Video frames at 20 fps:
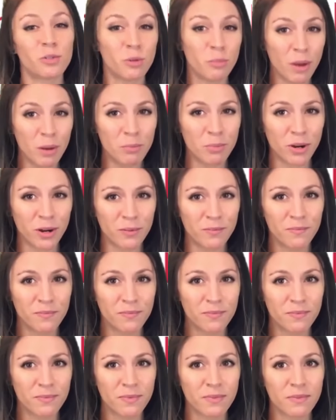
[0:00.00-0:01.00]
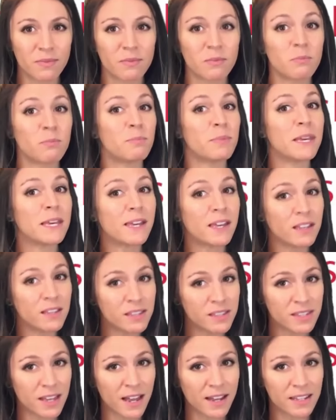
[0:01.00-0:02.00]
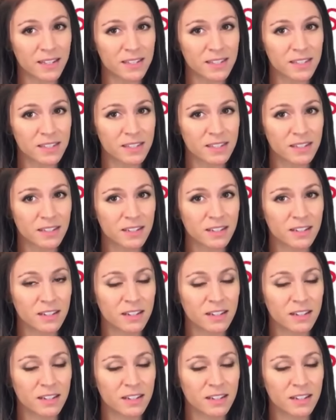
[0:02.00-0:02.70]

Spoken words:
Remember, be concise,